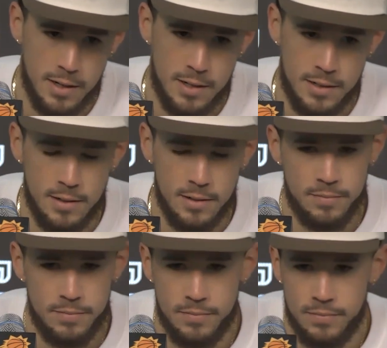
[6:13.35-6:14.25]
But
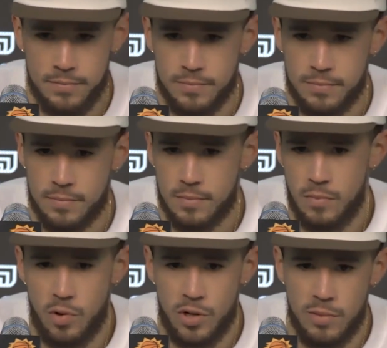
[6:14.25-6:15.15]

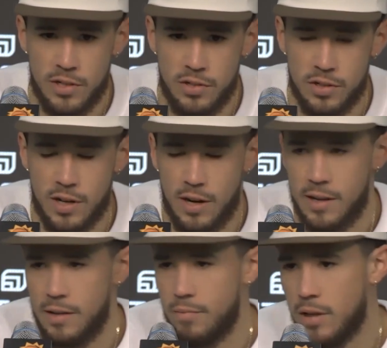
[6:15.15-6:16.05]
when you miss, you just got to
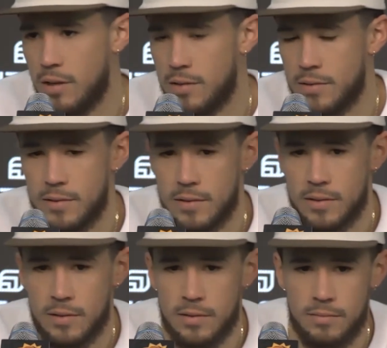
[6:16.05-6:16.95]
keep playing.
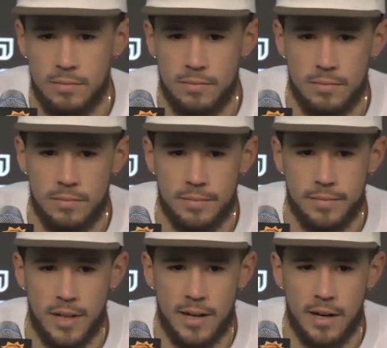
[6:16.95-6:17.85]
Like
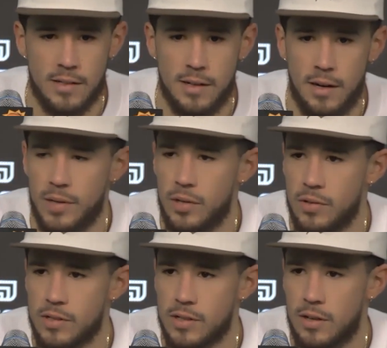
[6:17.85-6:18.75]
I said, I've been
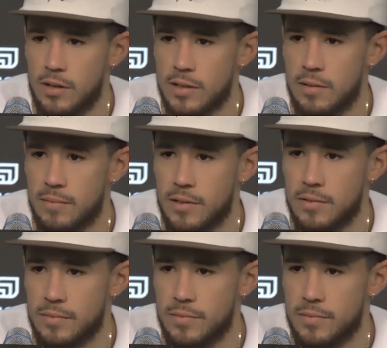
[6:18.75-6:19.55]
doing this a long time now.